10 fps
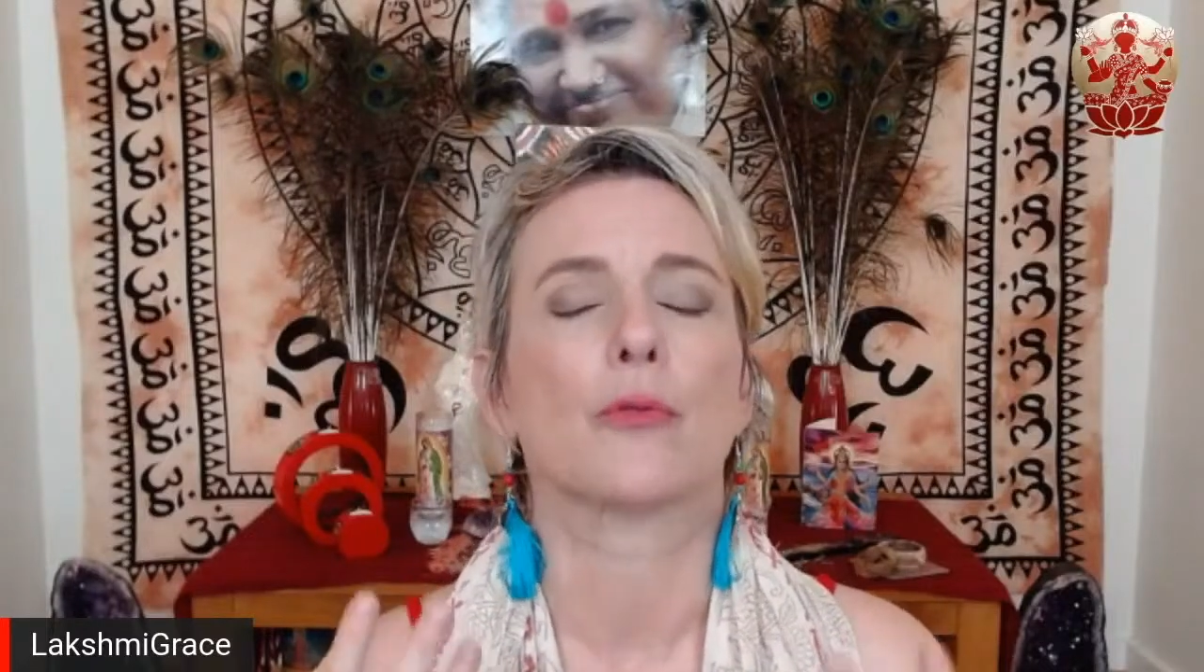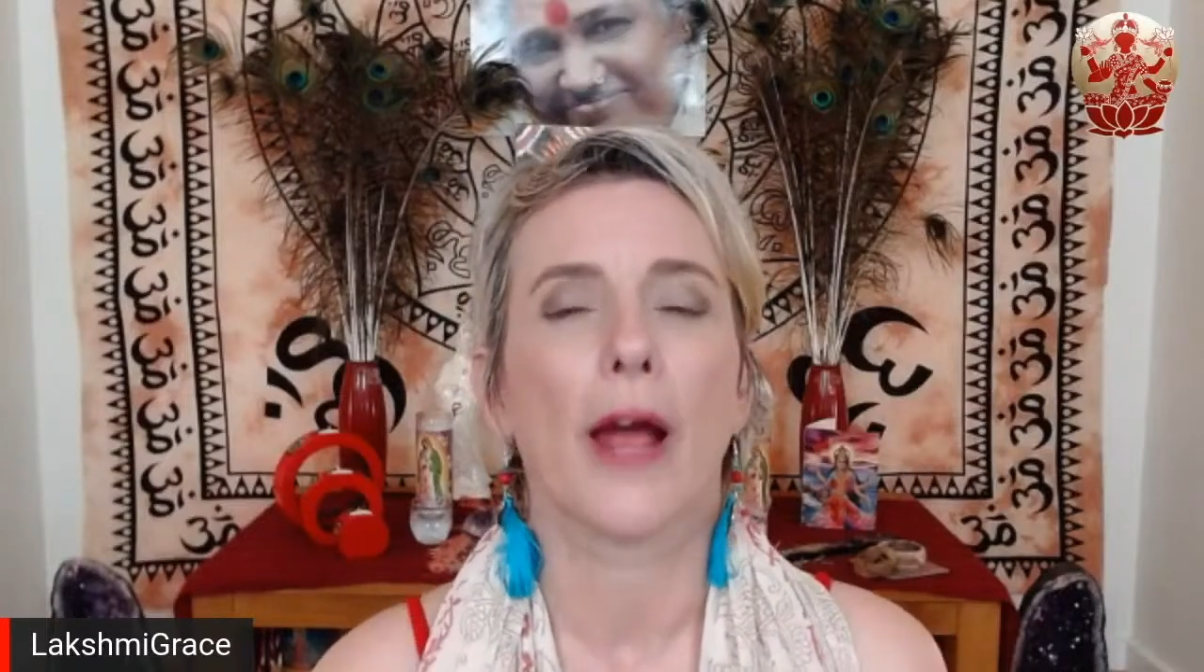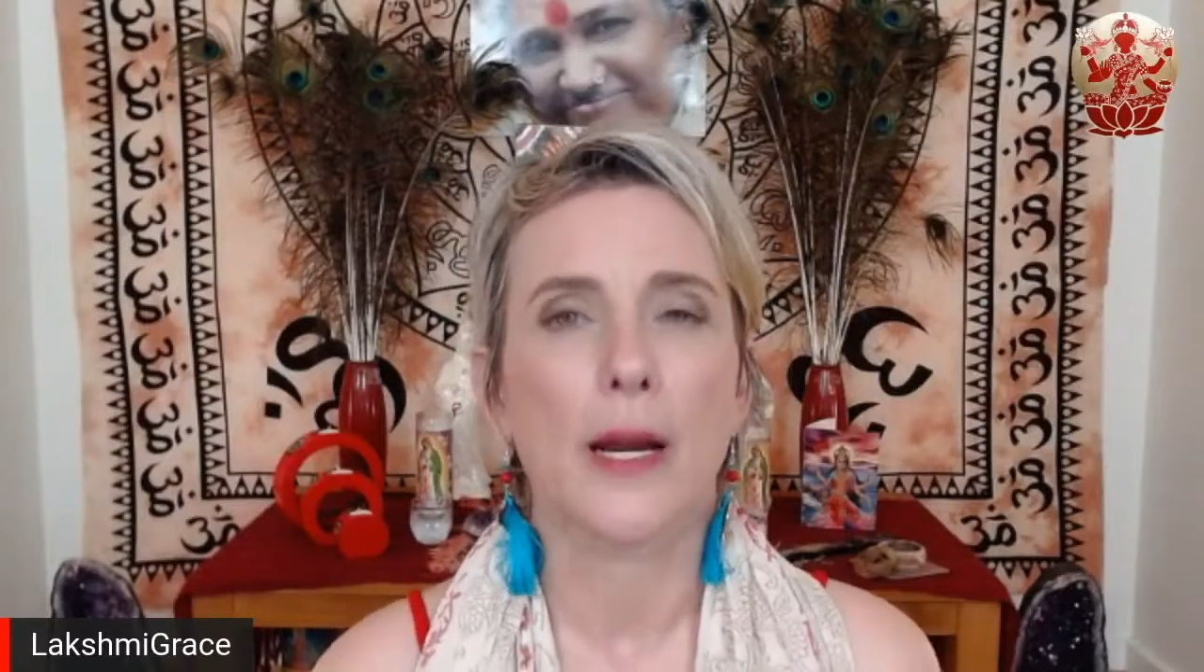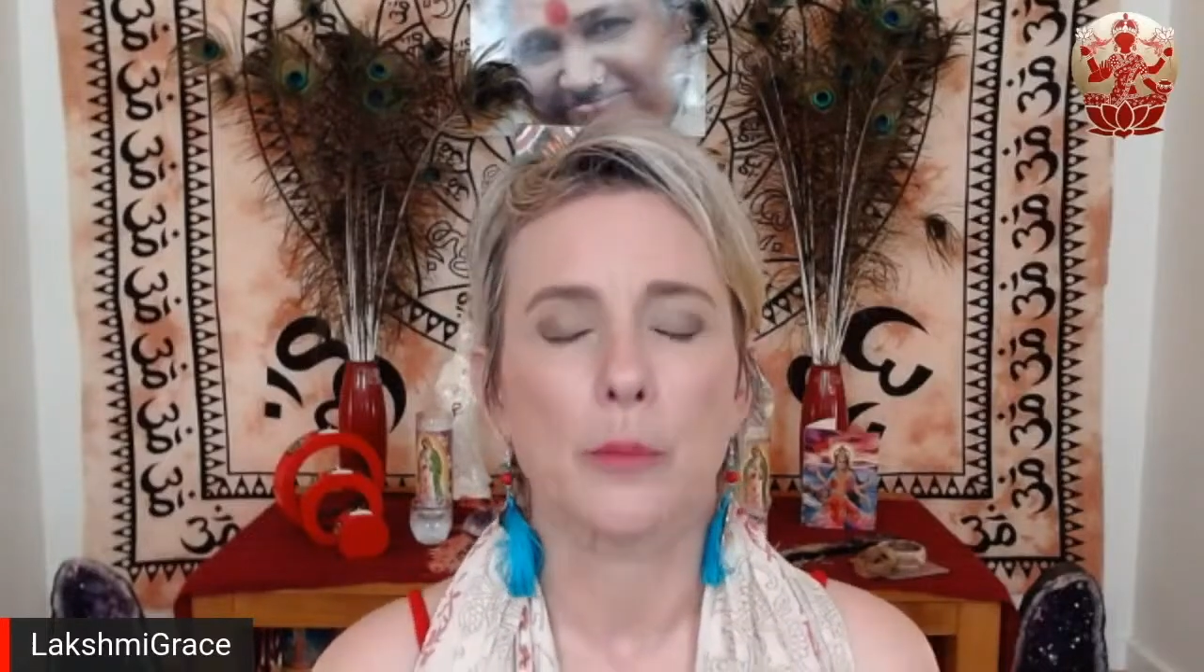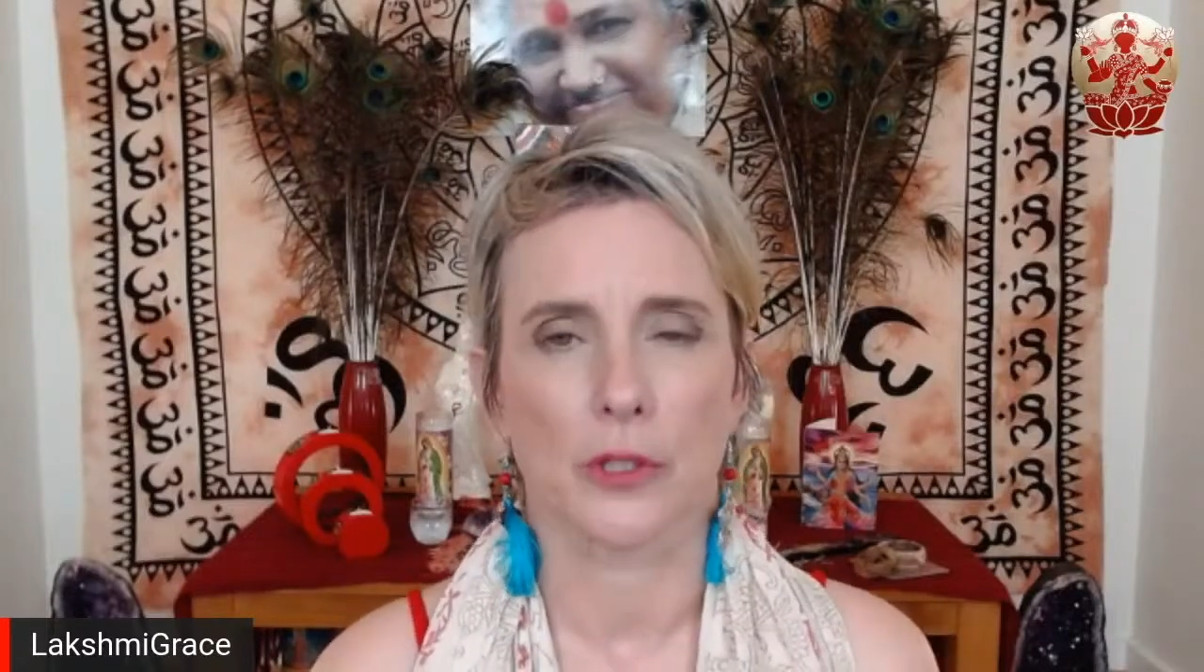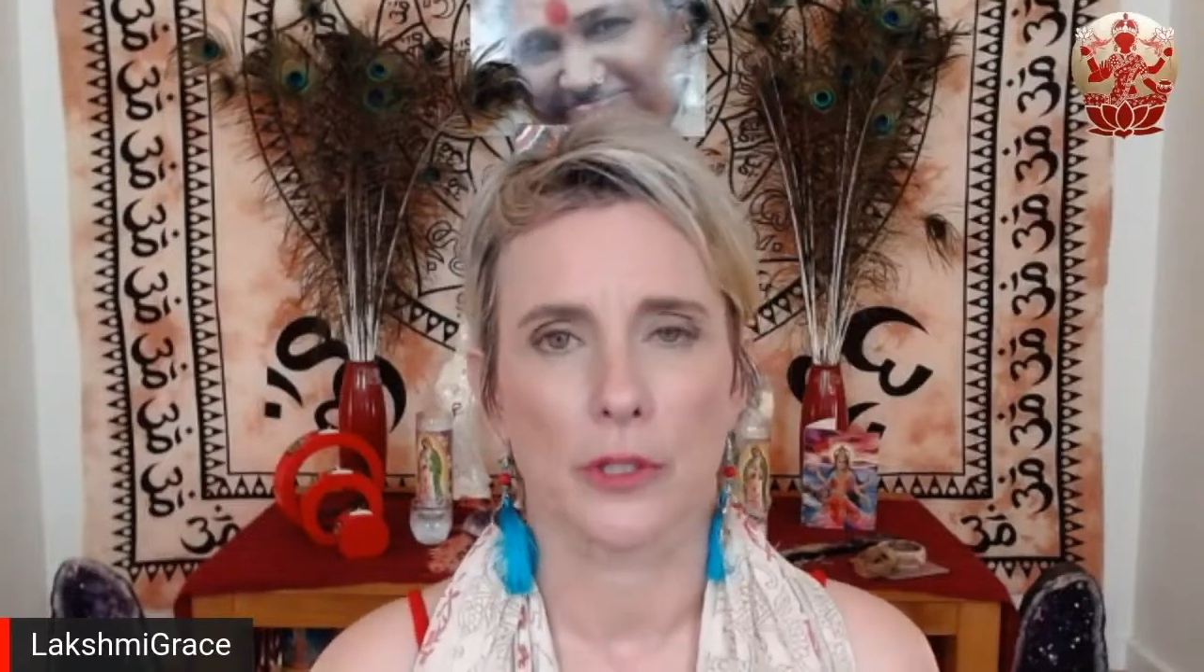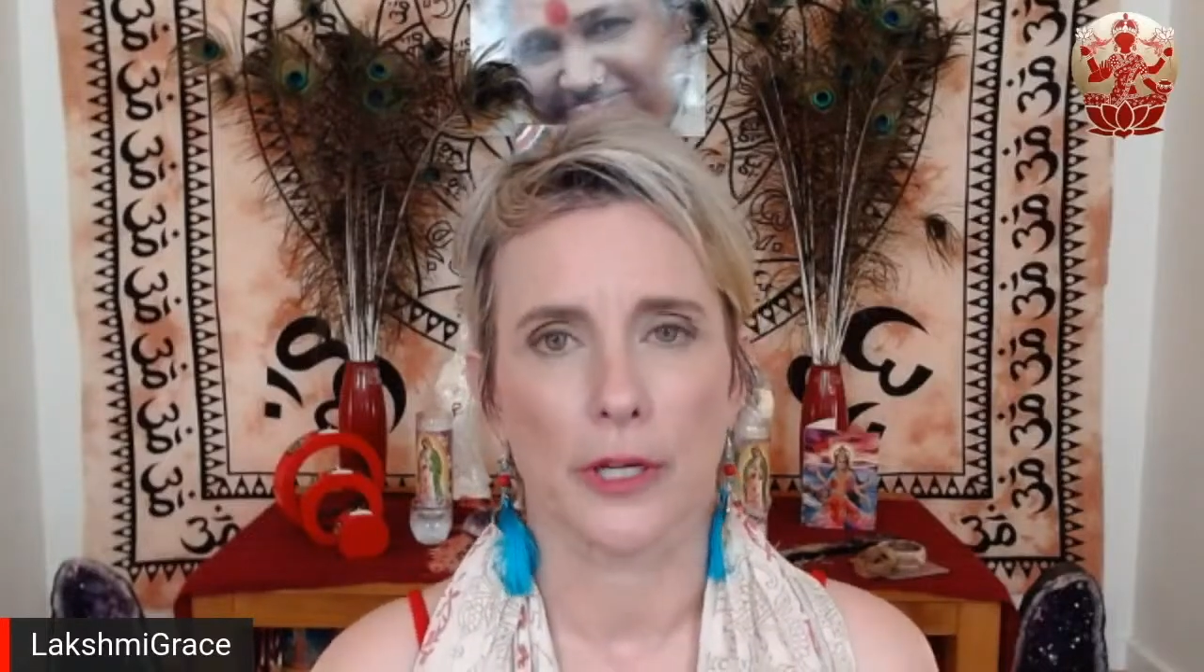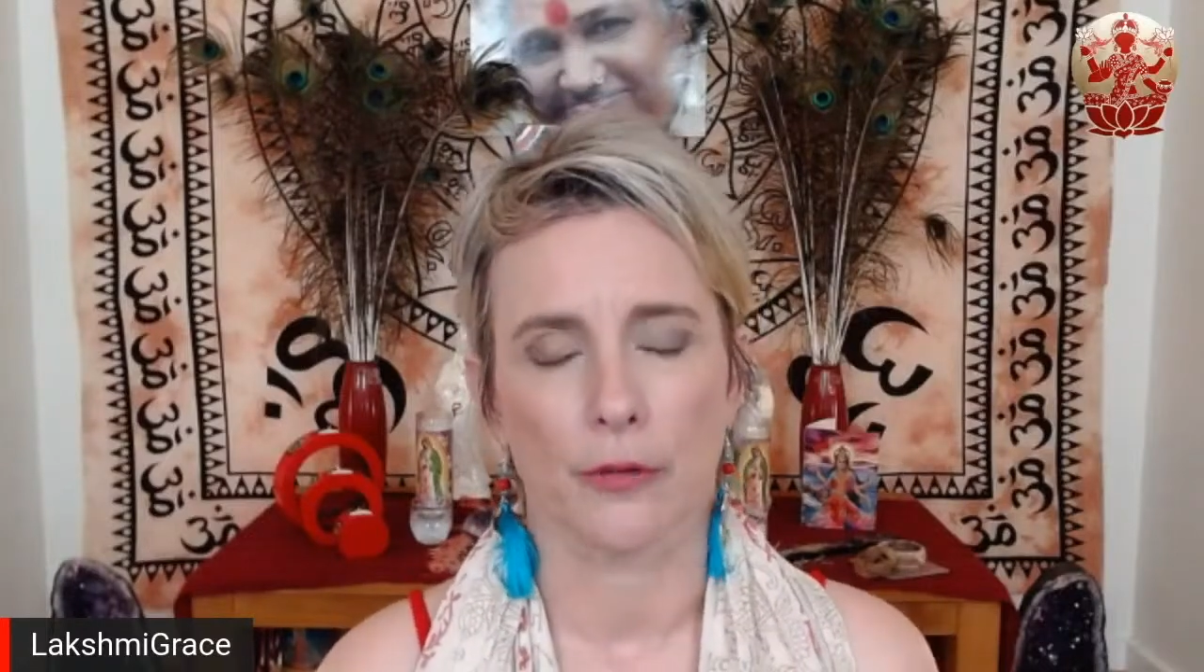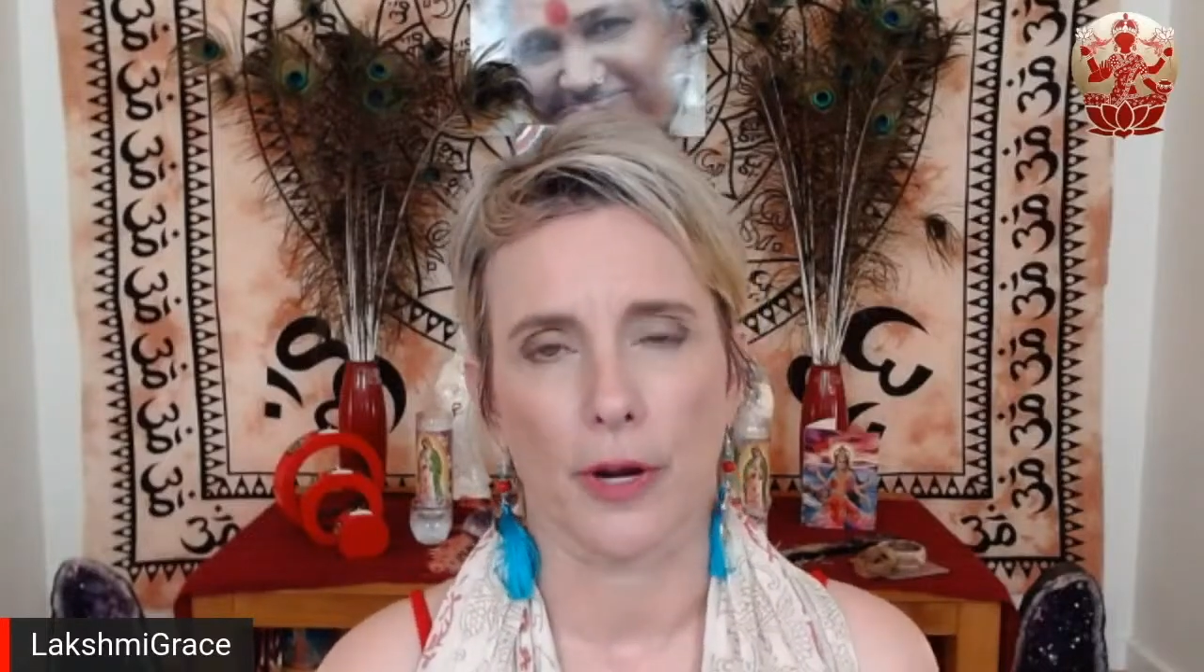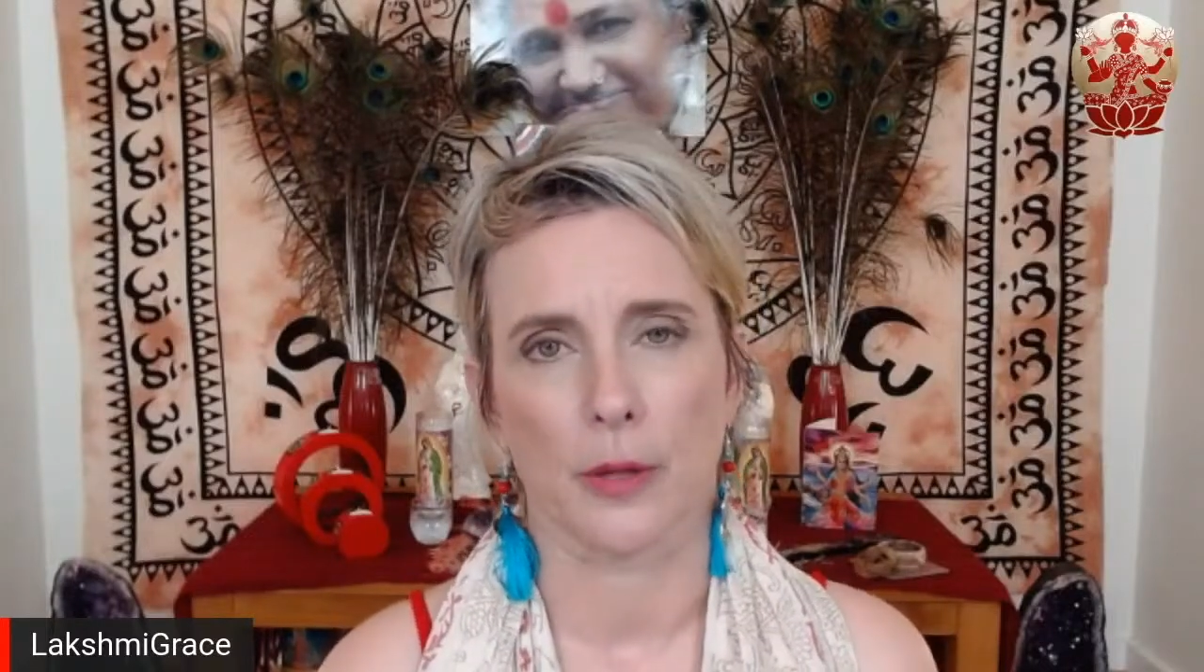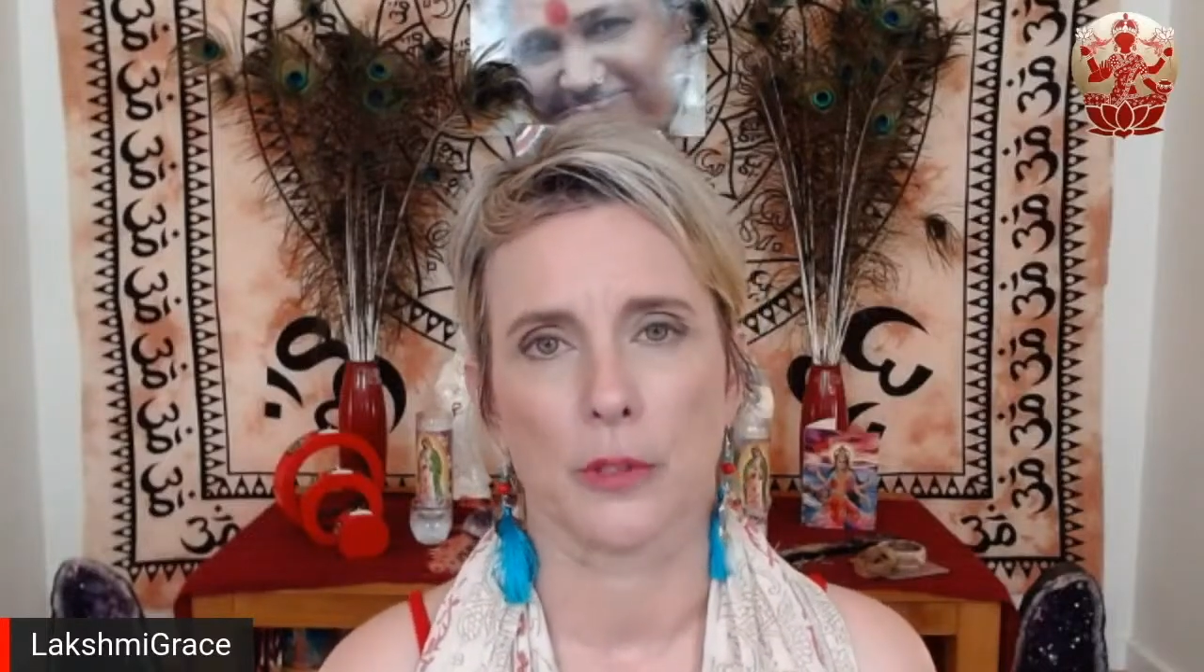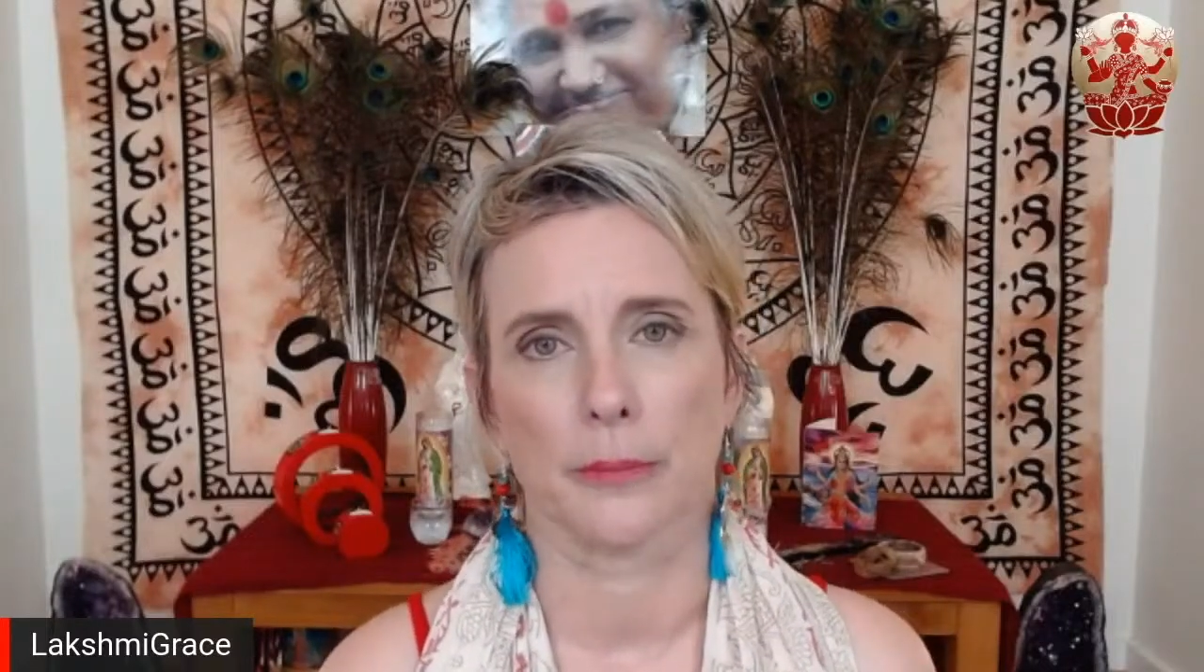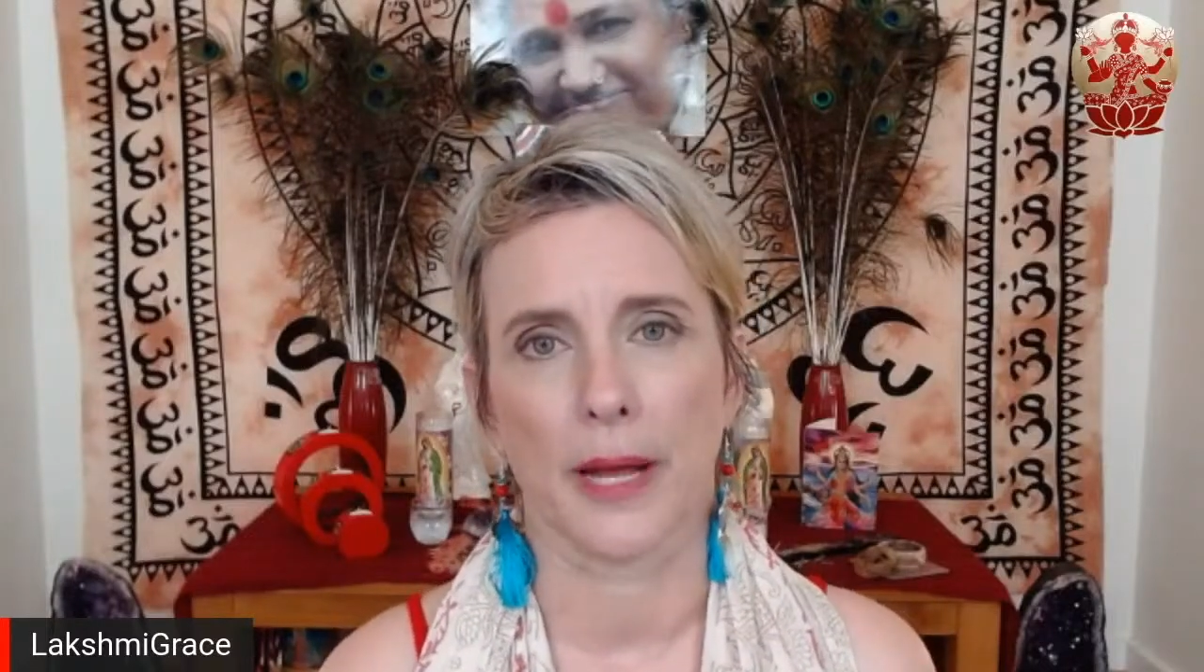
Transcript: incredible